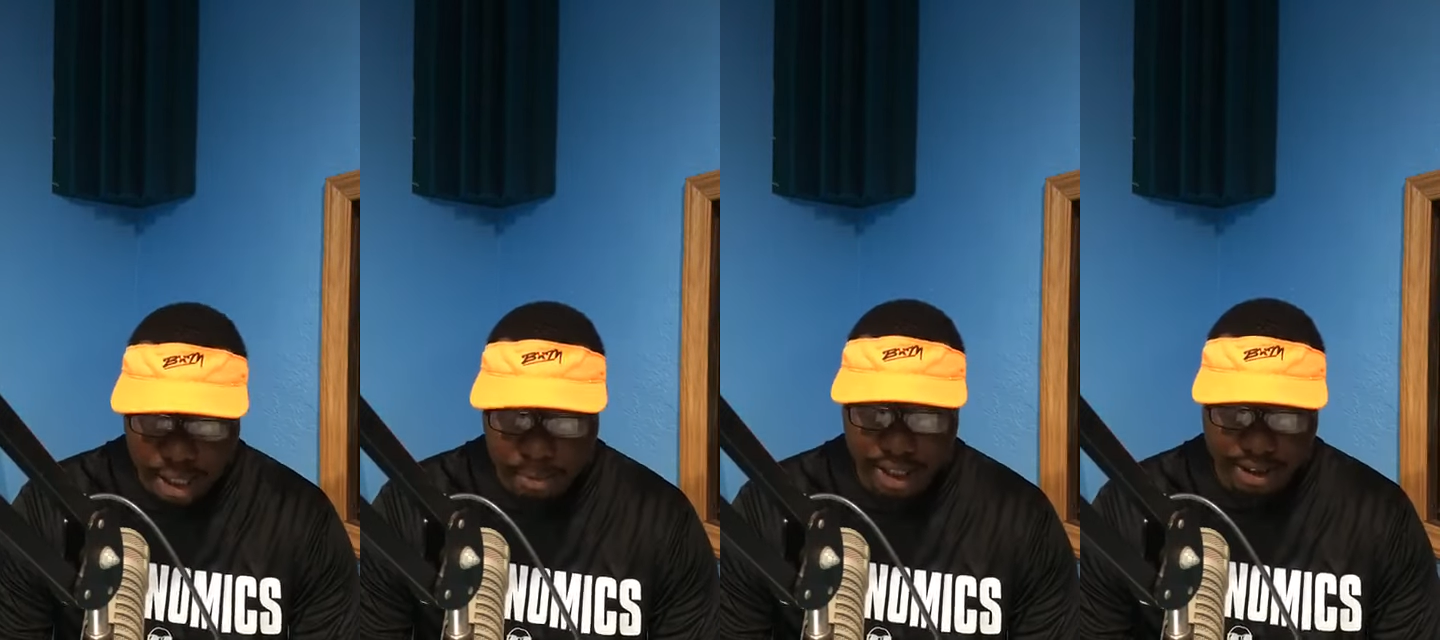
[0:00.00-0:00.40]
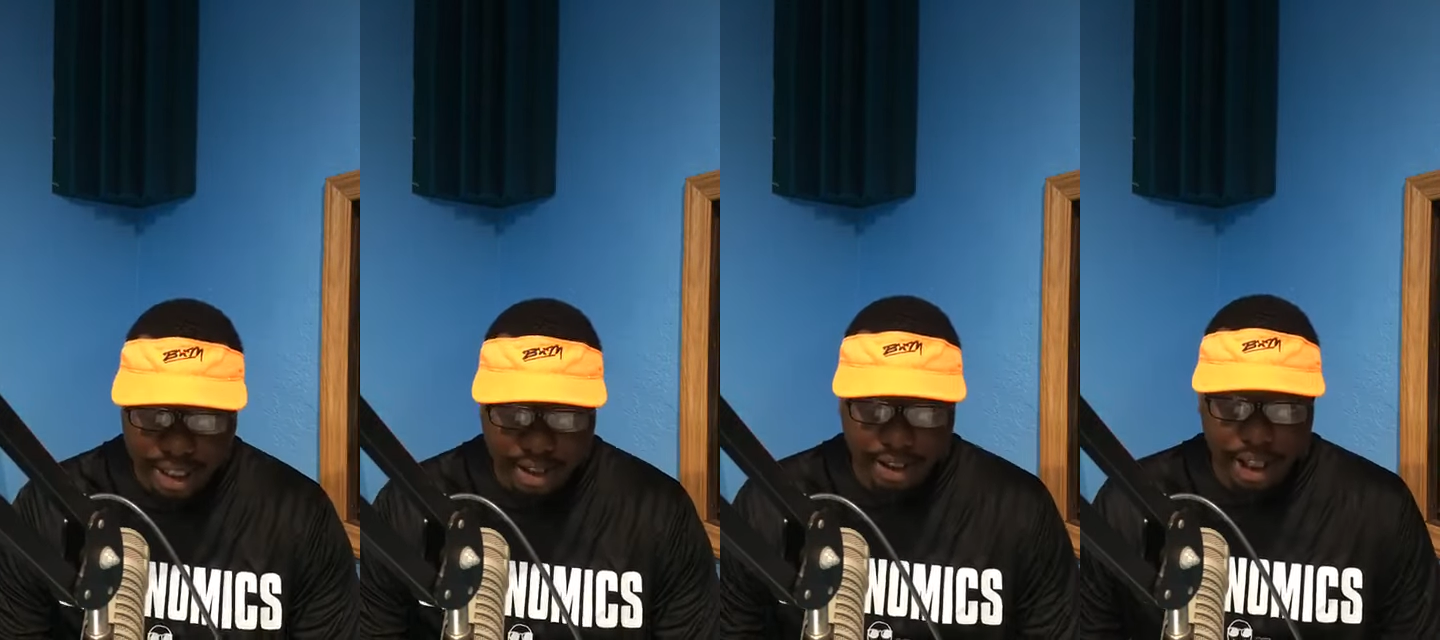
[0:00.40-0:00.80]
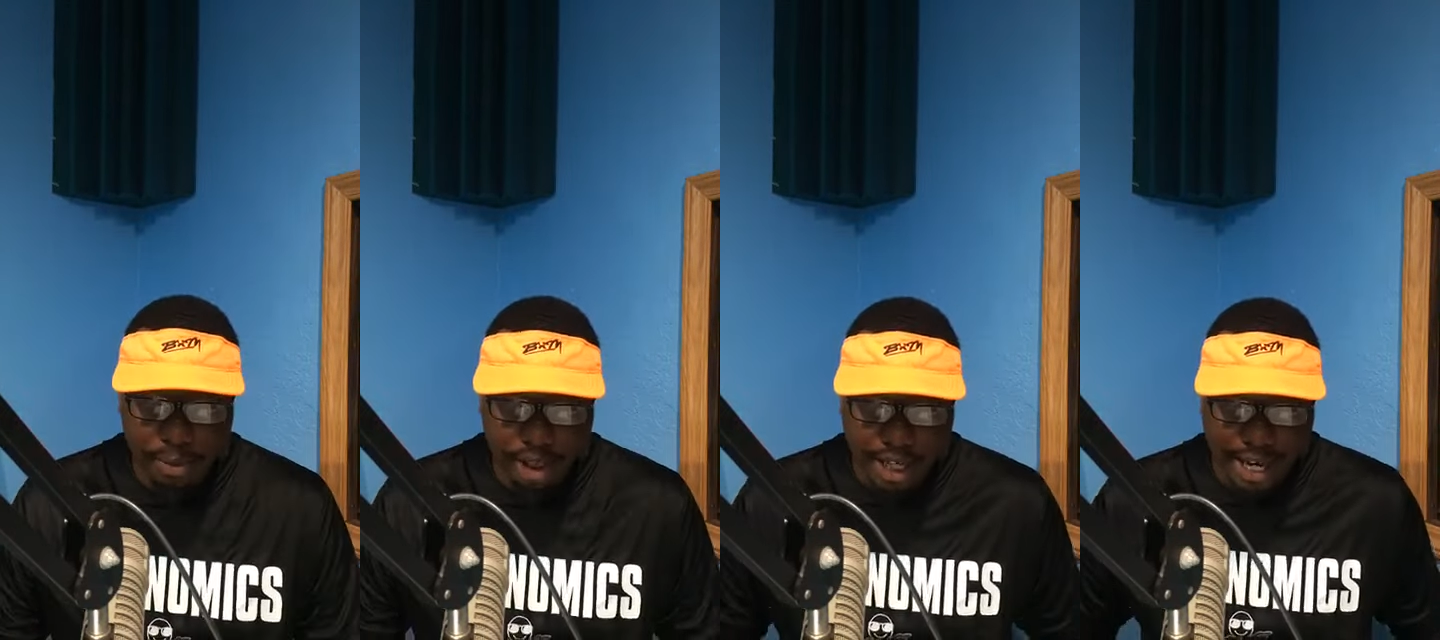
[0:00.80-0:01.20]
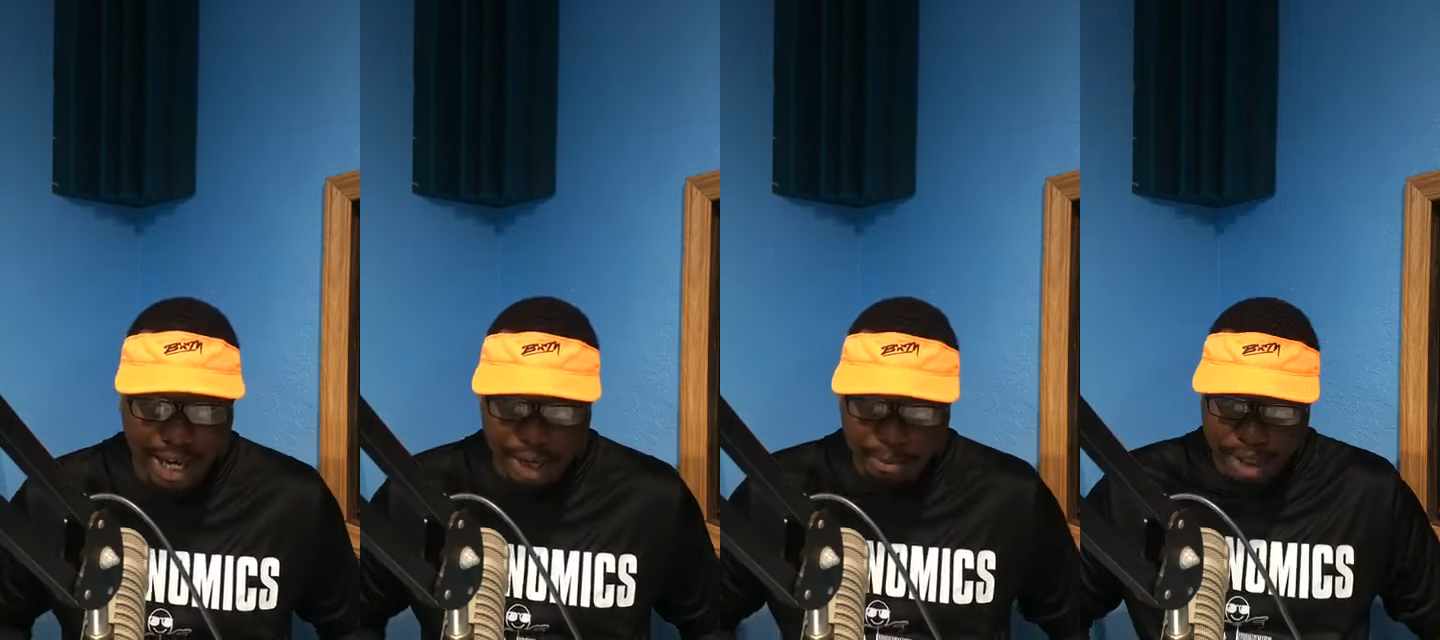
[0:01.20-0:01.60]
companies out there. We're going to
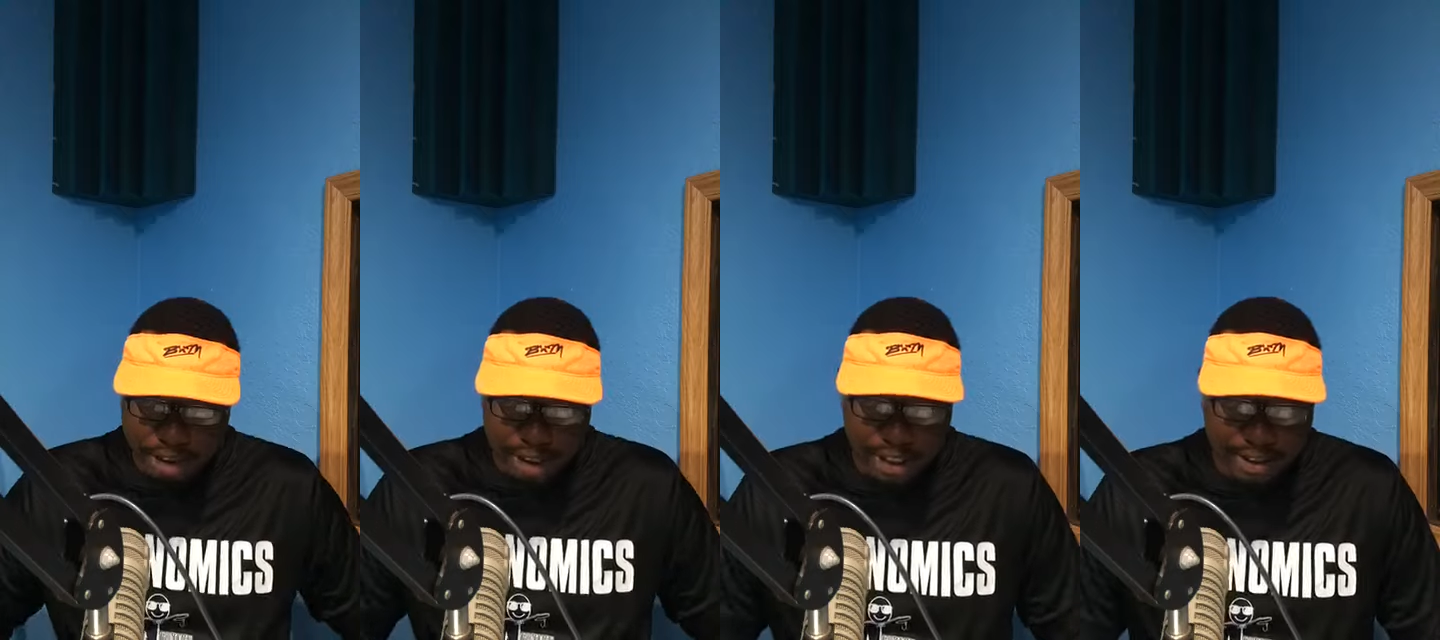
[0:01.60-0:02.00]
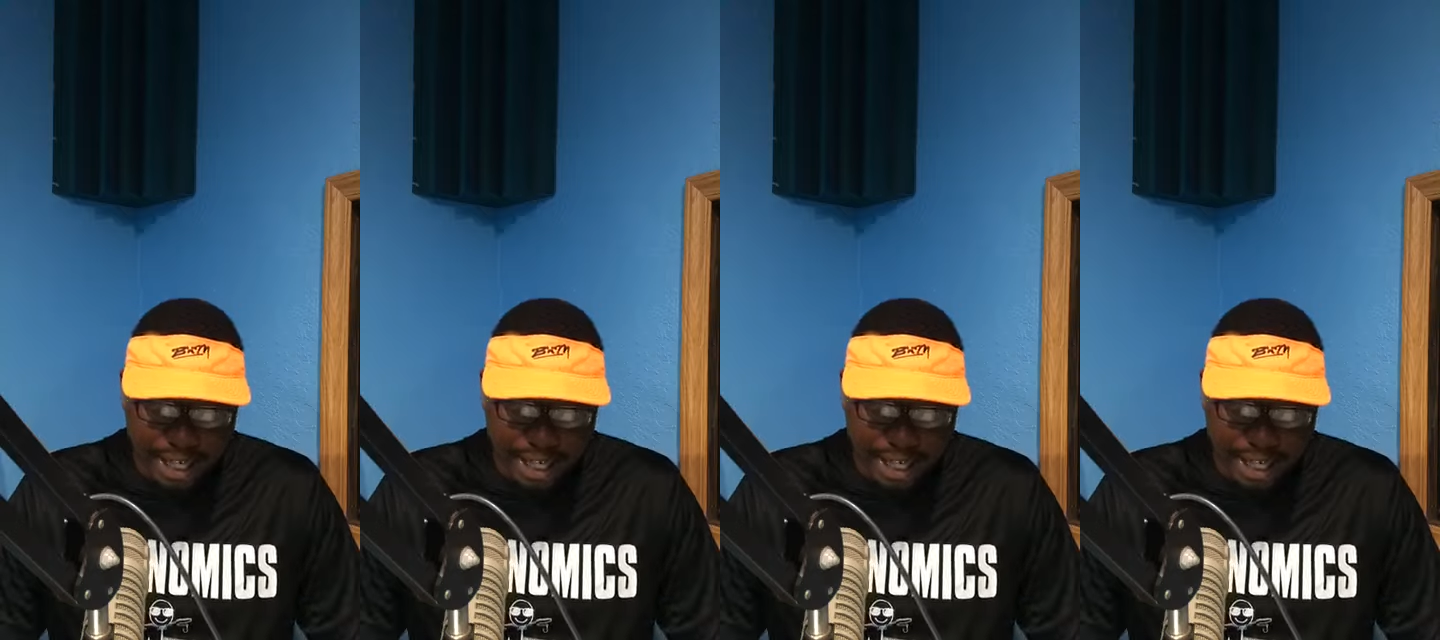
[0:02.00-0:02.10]
have Muck City